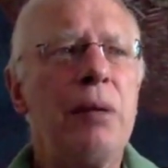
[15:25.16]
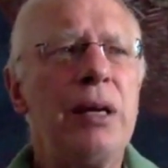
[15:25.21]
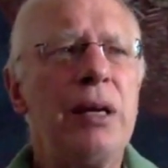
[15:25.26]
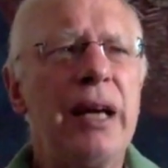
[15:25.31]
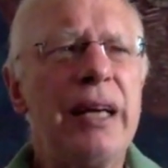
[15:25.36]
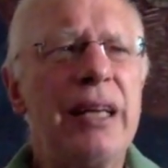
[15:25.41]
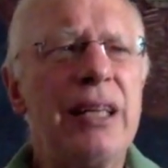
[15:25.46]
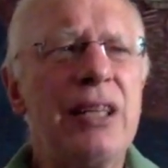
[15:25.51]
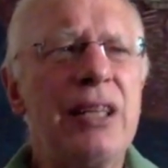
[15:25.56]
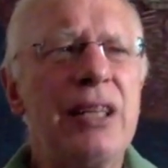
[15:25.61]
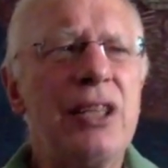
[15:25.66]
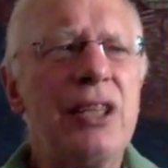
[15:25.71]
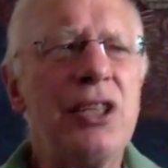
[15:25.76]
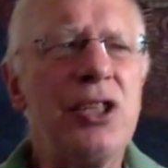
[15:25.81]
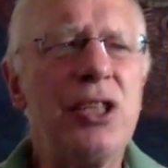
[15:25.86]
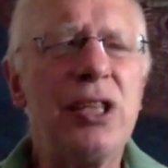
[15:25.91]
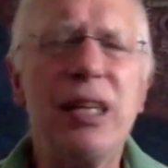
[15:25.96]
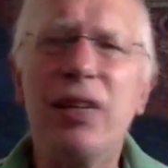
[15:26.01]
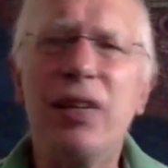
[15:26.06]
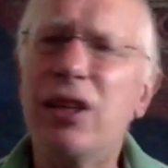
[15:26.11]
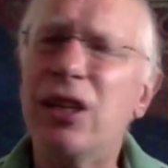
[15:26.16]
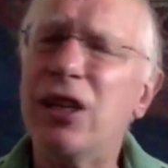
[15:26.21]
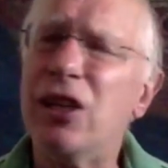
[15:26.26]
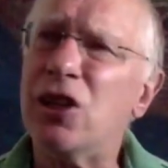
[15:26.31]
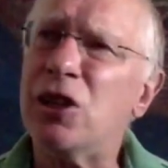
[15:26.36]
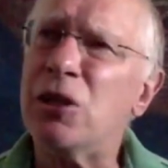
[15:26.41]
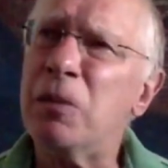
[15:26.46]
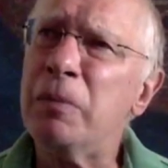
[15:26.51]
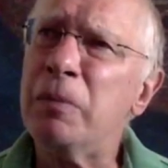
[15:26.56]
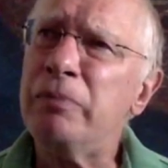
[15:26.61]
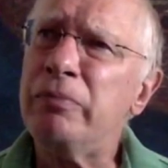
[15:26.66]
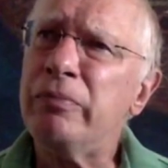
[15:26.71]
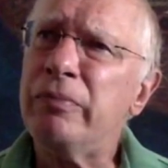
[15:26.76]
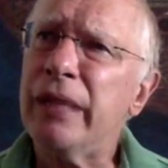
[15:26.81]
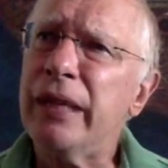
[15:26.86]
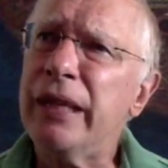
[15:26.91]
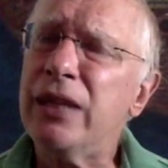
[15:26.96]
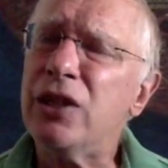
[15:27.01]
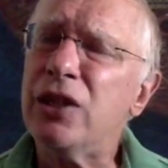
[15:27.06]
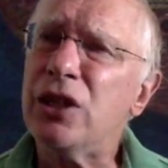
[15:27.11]
But I can say this.
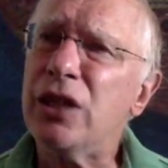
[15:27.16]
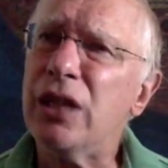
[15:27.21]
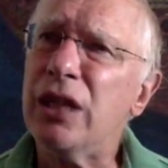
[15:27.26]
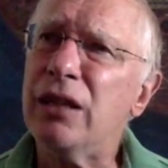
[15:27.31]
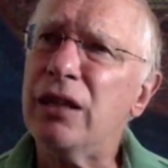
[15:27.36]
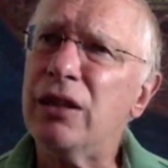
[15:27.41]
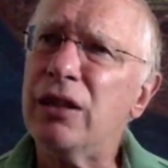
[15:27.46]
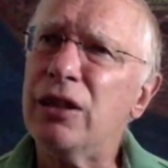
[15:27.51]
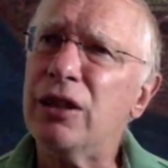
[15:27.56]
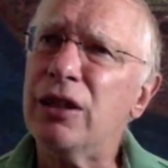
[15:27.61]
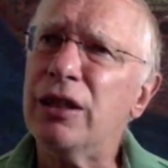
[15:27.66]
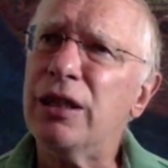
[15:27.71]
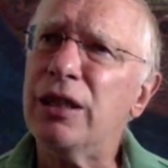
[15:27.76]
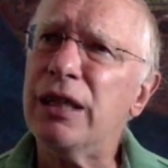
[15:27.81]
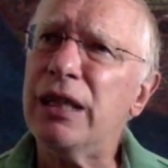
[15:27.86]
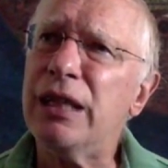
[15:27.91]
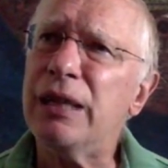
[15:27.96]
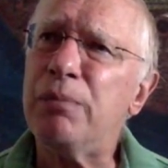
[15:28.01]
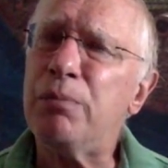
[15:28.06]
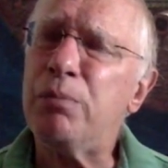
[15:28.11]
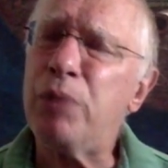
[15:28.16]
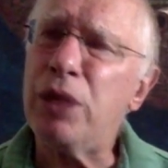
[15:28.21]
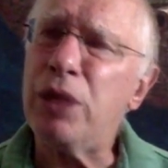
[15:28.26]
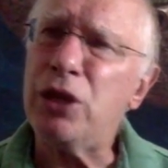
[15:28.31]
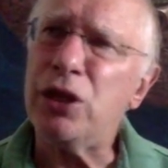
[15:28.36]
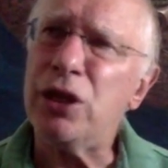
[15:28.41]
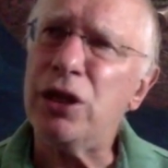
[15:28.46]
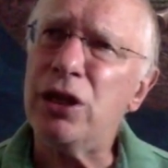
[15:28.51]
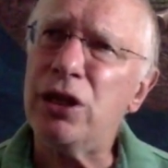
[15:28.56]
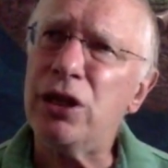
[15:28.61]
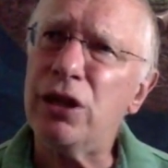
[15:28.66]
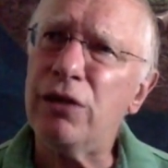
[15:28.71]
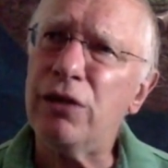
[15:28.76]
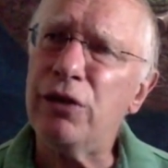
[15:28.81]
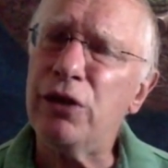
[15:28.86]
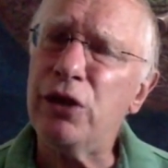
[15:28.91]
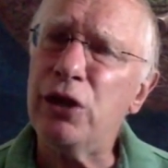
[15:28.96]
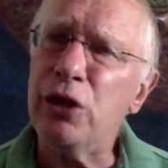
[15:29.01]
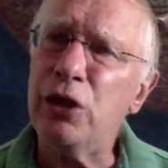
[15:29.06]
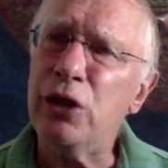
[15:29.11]
It's that the president of
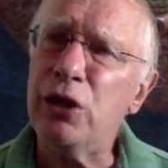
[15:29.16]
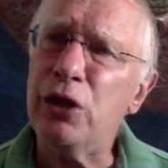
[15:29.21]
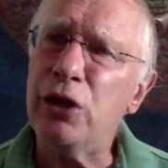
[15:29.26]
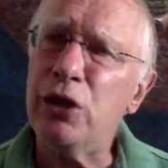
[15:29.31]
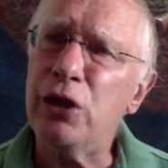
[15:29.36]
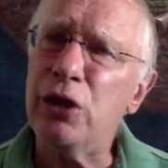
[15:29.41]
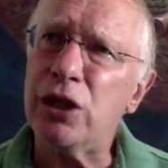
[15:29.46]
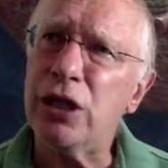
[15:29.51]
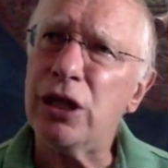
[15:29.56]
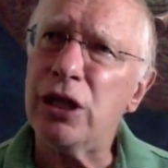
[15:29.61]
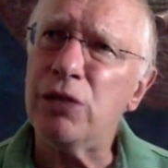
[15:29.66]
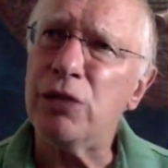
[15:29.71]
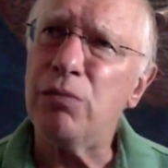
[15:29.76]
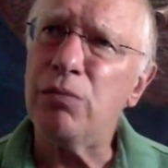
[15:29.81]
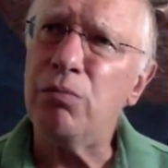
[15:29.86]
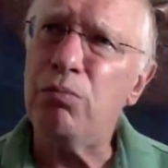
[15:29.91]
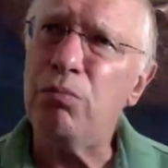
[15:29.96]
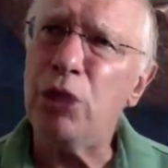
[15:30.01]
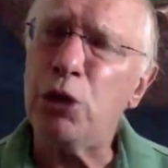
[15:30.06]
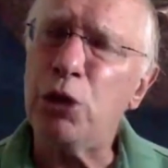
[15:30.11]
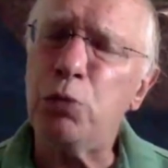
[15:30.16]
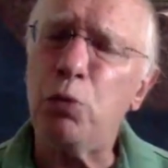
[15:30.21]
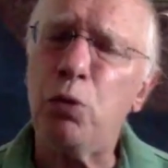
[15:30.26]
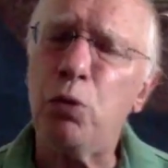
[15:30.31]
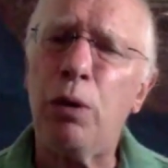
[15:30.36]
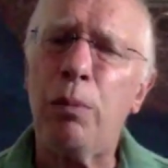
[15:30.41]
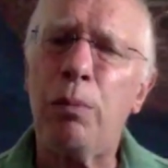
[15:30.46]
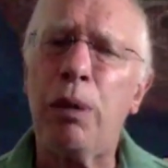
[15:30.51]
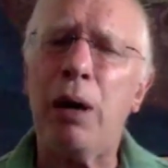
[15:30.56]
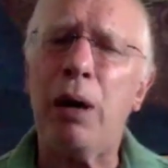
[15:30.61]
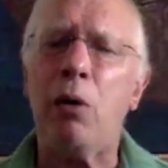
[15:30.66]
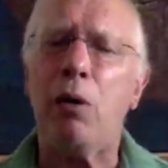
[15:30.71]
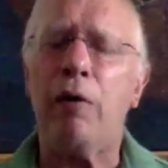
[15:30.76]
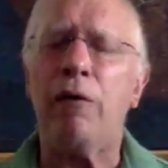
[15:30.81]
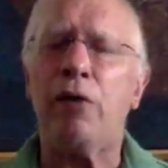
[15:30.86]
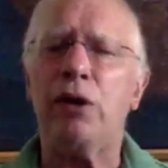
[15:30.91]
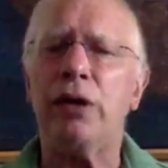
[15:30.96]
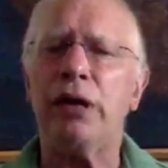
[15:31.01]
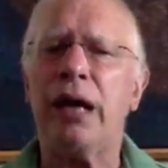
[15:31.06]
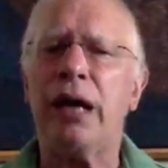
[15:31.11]
the U.S. is much more
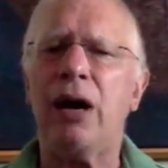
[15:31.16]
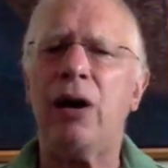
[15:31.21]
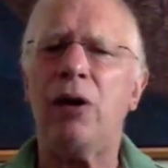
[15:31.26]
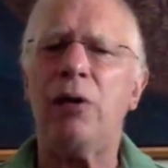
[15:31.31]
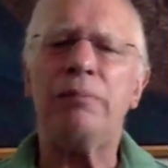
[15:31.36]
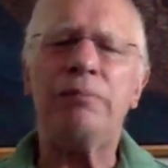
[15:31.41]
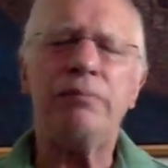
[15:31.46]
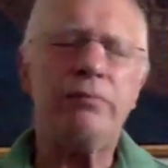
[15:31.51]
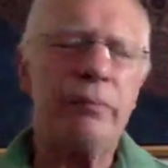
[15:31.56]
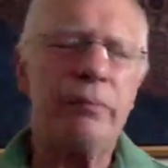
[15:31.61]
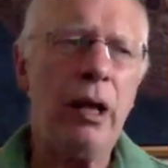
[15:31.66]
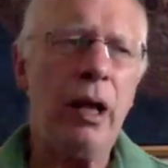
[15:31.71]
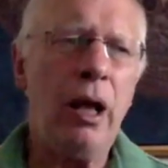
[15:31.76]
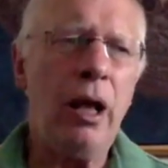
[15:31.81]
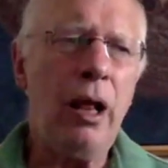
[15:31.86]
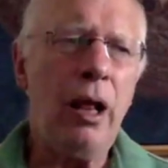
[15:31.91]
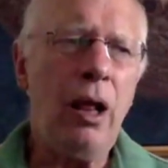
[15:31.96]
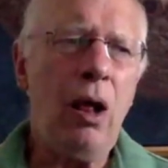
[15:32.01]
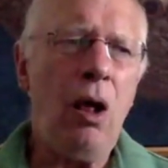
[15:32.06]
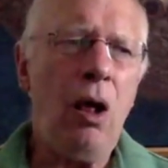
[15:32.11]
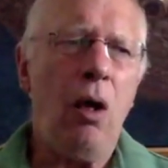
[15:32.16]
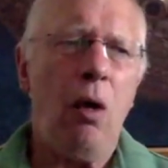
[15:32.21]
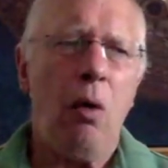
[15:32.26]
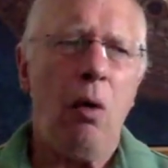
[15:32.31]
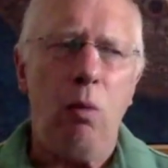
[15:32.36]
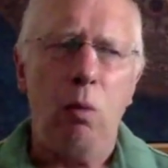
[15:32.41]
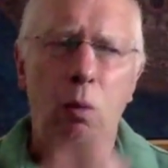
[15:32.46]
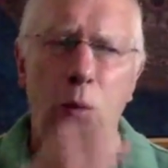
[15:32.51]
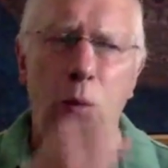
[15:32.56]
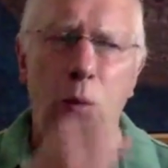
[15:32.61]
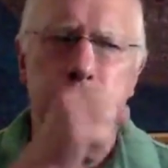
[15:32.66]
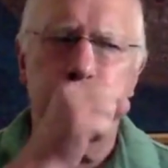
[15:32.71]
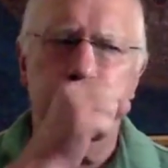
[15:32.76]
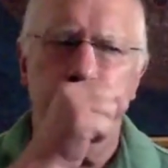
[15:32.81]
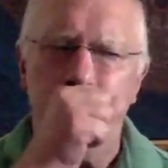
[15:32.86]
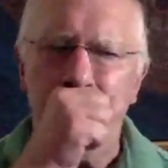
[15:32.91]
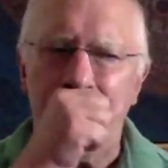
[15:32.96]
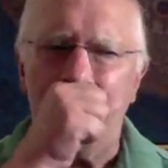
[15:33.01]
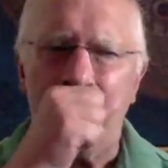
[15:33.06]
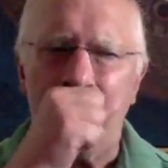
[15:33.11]
powerful now
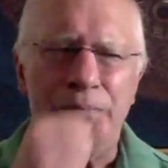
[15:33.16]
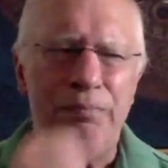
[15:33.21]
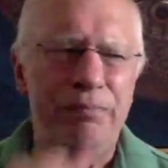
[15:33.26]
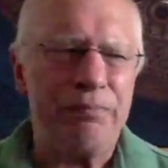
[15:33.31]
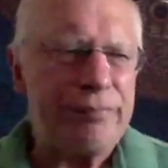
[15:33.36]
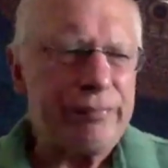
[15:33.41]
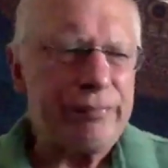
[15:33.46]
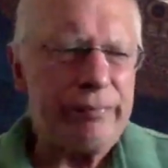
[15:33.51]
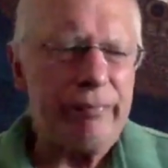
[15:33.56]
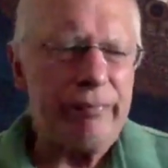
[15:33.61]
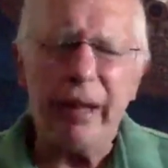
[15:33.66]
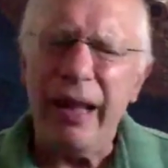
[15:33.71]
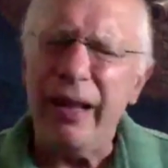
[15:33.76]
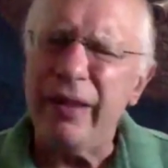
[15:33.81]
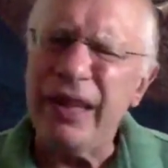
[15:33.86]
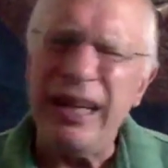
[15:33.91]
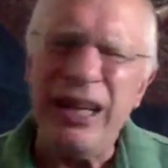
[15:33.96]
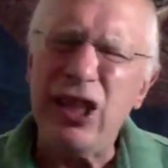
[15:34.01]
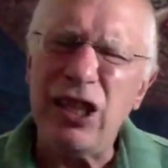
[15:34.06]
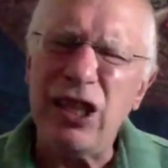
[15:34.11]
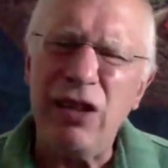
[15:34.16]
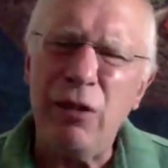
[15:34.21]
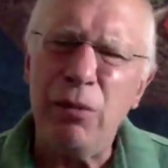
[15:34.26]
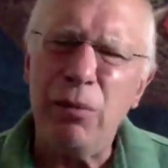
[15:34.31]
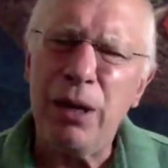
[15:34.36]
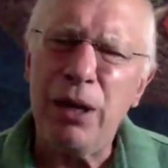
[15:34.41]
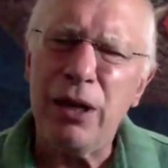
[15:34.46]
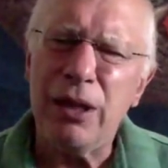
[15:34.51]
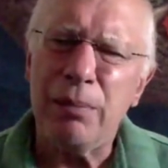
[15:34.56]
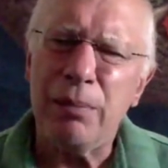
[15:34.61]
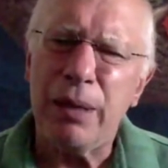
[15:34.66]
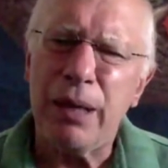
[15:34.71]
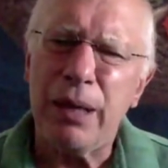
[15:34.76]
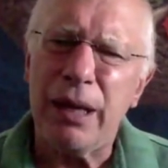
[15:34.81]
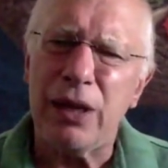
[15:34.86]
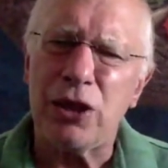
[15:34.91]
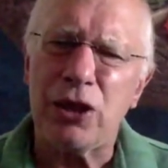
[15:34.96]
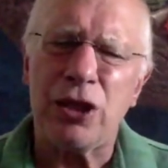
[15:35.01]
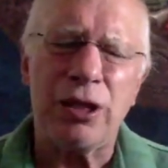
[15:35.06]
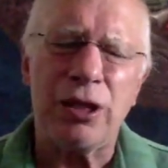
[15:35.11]
than he's ever been in the
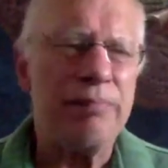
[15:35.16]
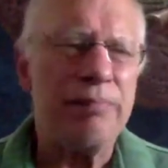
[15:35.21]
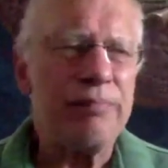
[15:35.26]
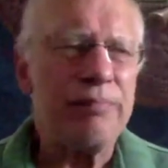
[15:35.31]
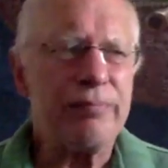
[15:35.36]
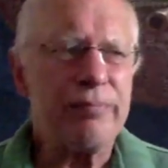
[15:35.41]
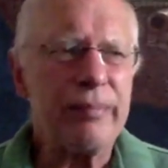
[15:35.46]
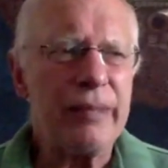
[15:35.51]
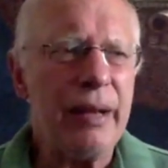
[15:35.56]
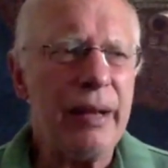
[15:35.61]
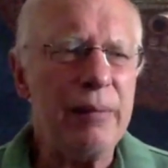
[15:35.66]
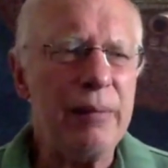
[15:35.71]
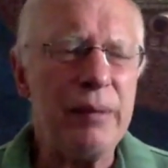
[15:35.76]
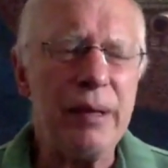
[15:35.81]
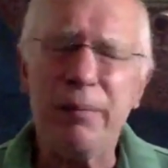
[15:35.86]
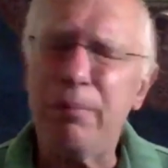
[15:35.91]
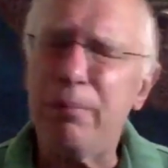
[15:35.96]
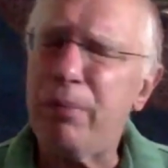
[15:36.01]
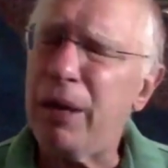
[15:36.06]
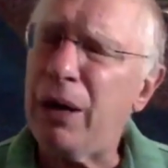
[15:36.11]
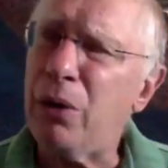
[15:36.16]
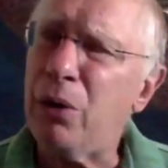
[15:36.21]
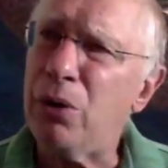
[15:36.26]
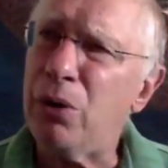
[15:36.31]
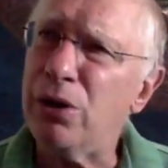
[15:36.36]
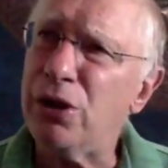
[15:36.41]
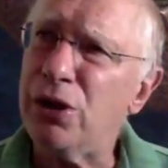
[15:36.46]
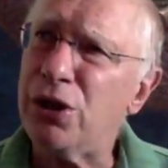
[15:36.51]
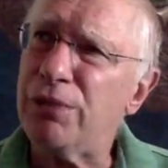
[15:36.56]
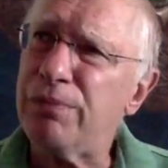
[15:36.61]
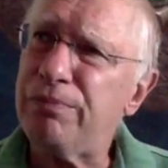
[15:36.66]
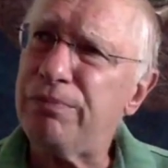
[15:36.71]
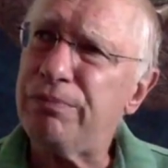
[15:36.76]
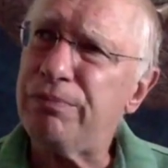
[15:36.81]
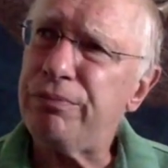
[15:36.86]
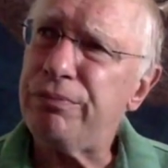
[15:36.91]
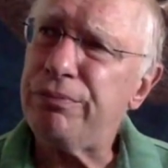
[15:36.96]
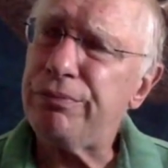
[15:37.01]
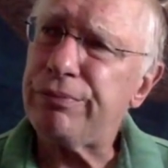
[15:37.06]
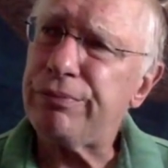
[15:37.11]
past. I mean, power is